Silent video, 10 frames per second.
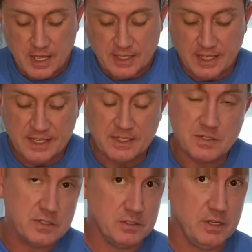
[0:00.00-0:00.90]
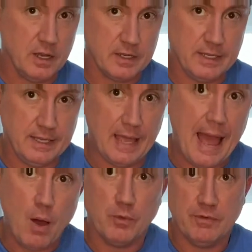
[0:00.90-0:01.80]
can get stuck
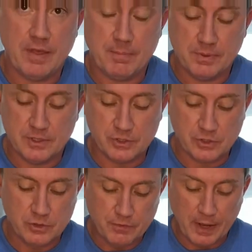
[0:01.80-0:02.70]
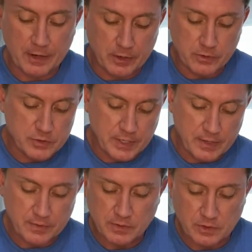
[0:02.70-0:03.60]
out of that position. You've got to
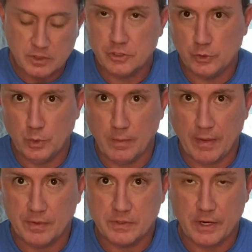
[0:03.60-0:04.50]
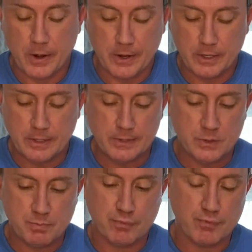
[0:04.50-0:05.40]
understand that the tissue around this area
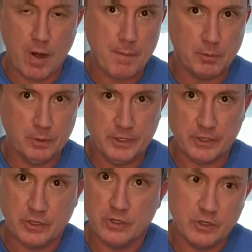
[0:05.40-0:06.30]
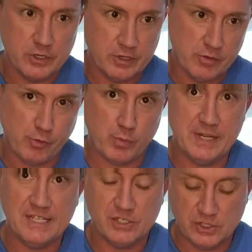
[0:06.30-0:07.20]
is probably a good
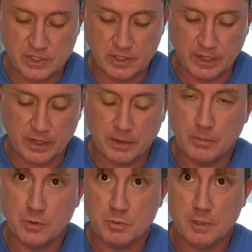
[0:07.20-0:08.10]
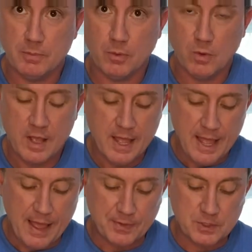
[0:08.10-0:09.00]
3 inches thick on most people,
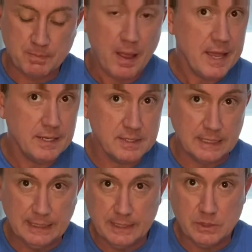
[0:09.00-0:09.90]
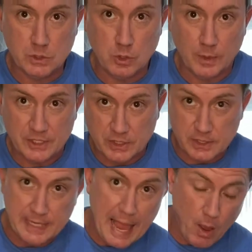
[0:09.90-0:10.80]
and the spine is at least 2 inches
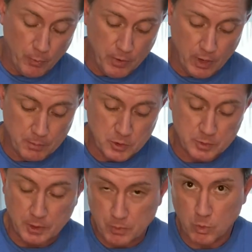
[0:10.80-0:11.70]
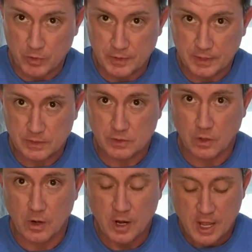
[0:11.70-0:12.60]
down on most people where the discs
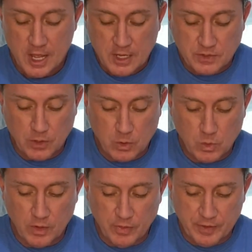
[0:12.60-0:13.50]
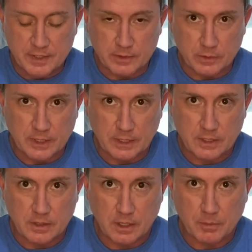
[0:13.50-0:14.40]
are. So this little
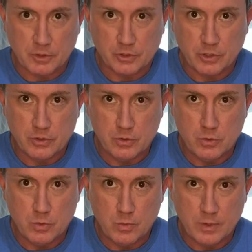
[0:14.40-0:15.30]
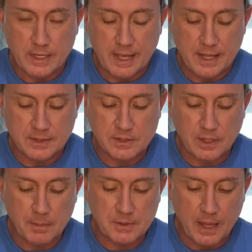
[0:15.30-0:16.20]
technique that I'm going to show you can
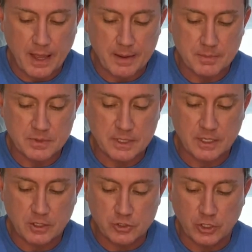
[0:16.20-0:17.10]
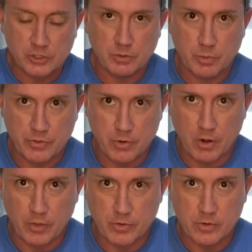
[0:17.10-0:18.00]
sometimes, in conjunction with your
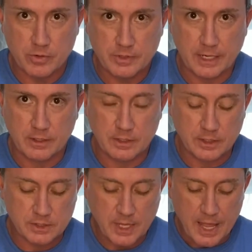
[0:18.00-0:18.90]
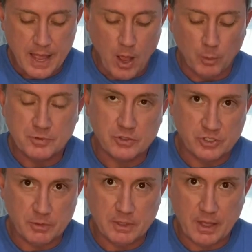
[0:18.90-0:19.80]
other techniques, help to
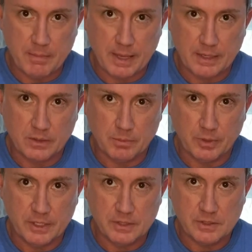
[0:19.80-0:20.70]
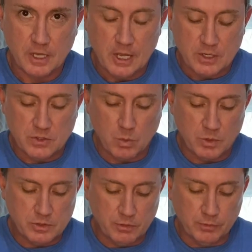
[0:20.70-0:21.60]
shimmy that back into place. So
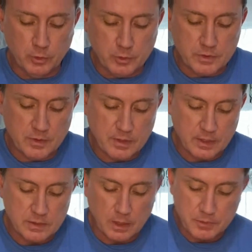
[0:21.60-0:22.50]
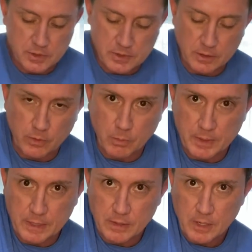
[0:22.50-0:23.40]
once you've loosened things up just a little
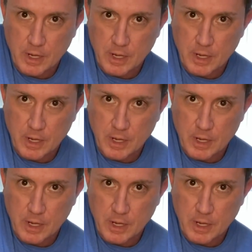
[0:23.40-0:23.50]
bit,